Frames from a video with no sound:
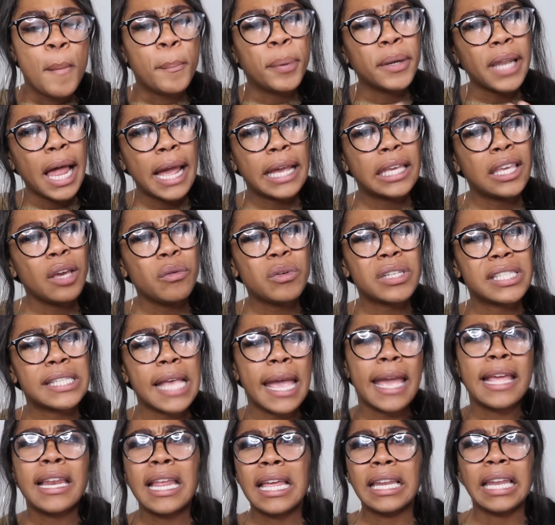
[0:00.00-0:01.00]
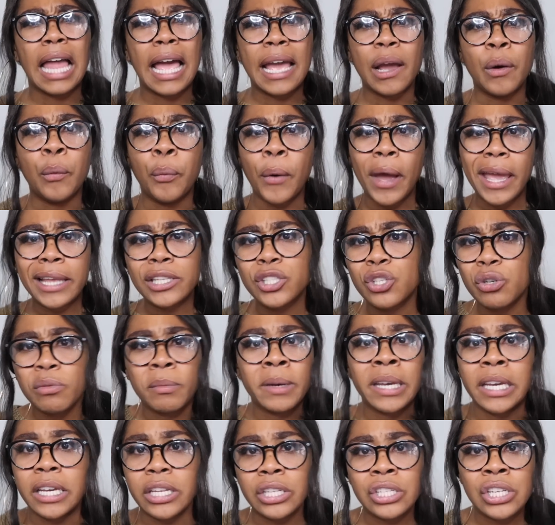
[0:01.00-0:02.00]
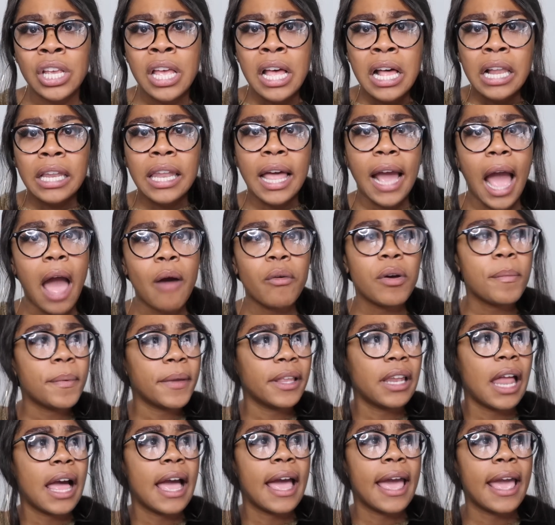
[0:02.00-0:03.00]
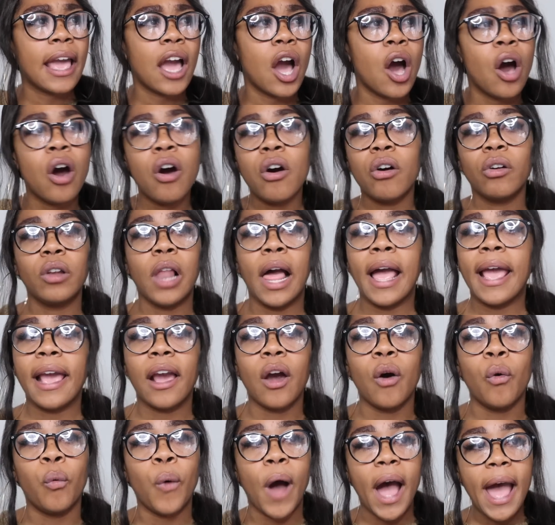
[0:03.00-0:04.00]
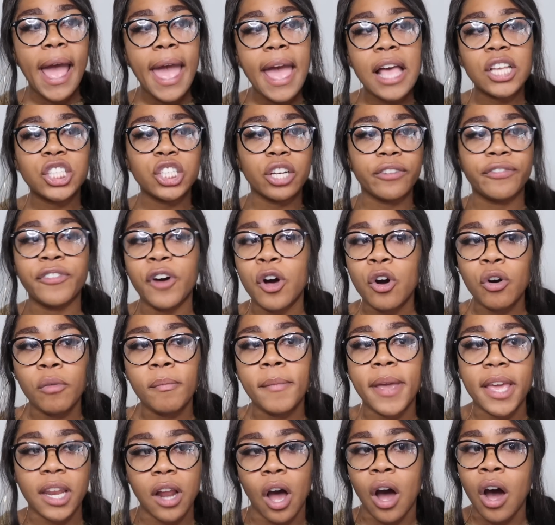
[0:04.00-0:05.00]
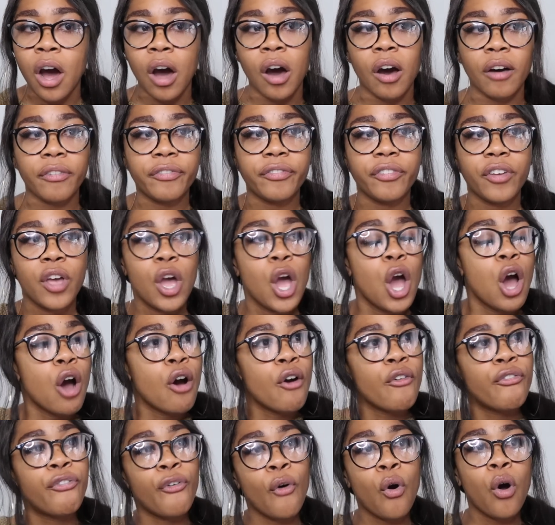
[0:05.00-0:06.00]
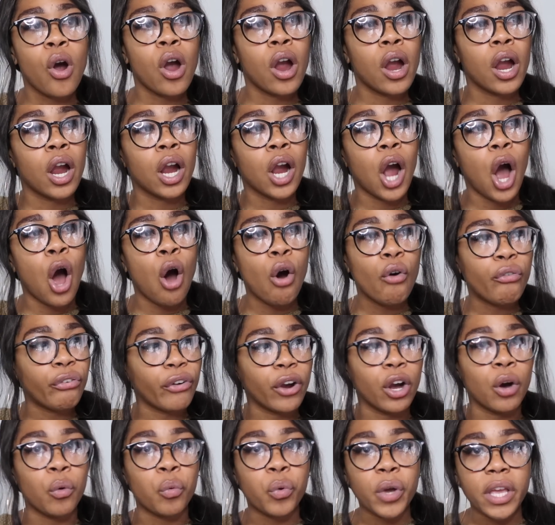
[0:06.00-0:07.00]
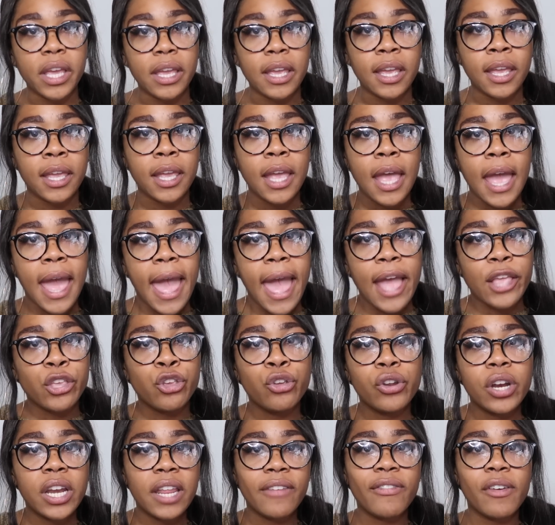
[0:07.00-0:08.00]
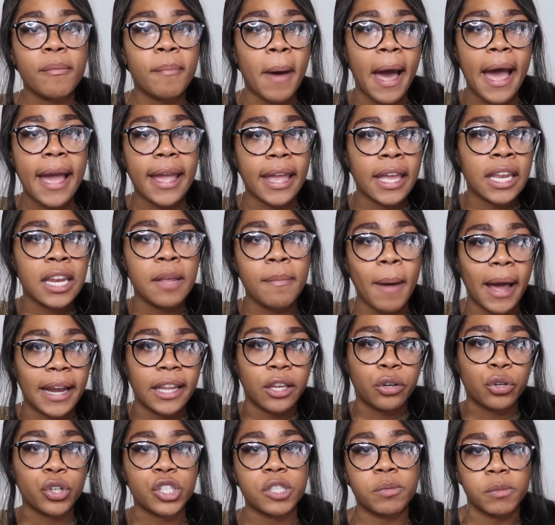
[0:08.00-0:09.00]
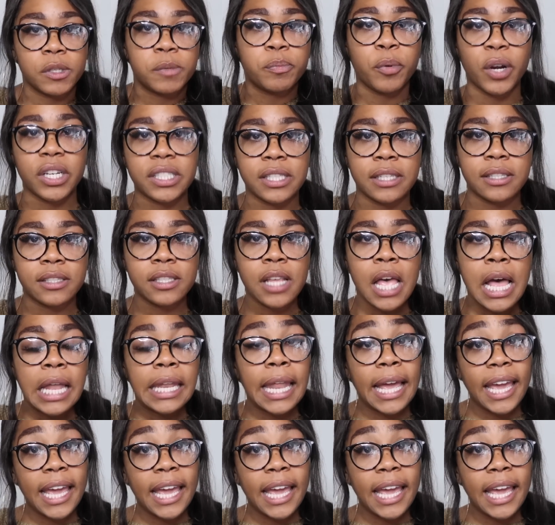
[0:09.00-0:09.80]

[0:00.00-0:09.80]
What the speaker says: But, like, he was saying it, like, way too much. Like, I would be like, oh, like, why has your phone been off for over a week and you didn't even buy anybody Christmas presents?